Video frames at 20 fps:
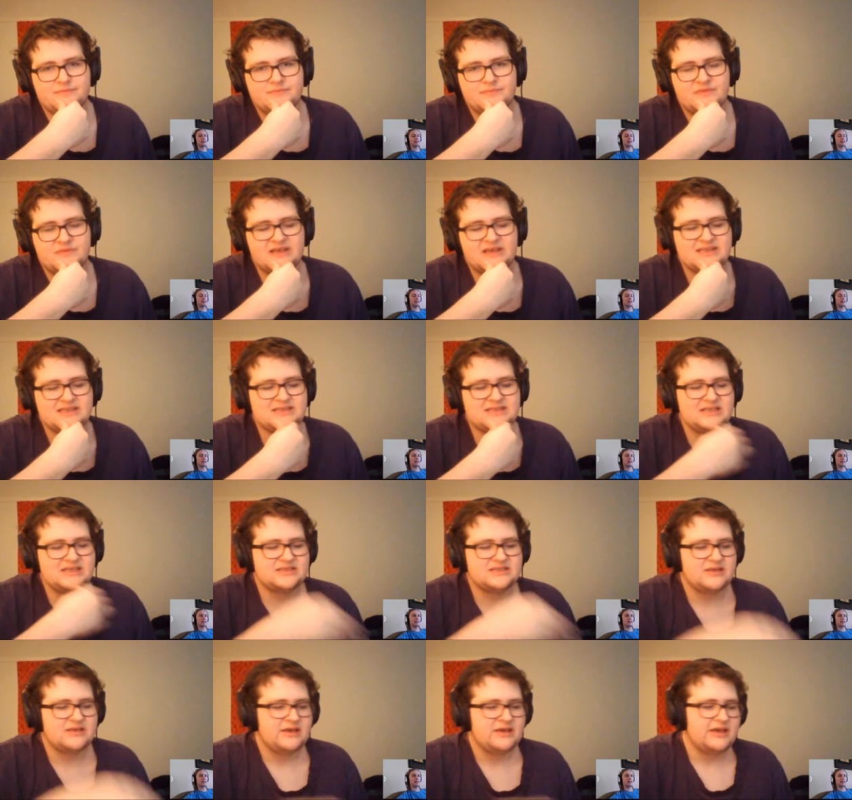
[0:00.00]
like
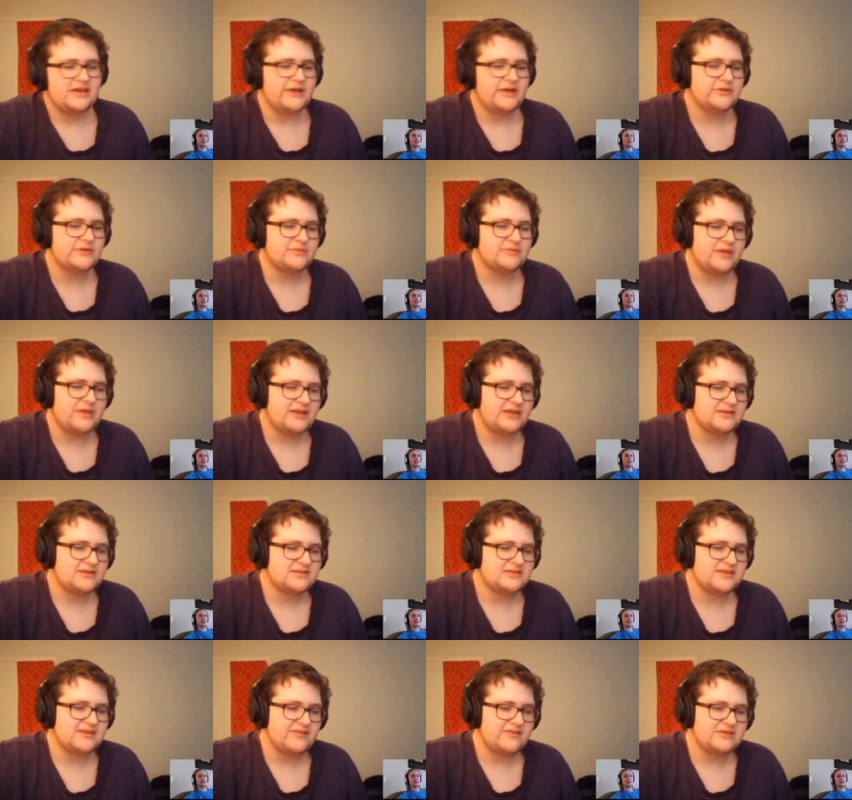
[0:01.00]
it was made in the
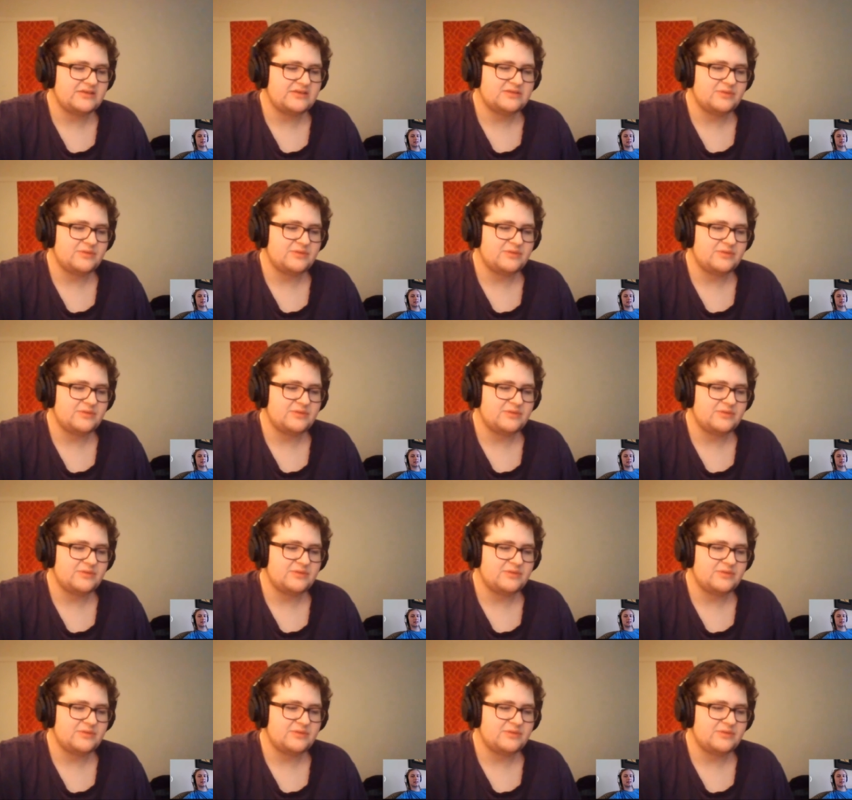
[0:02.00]
70s,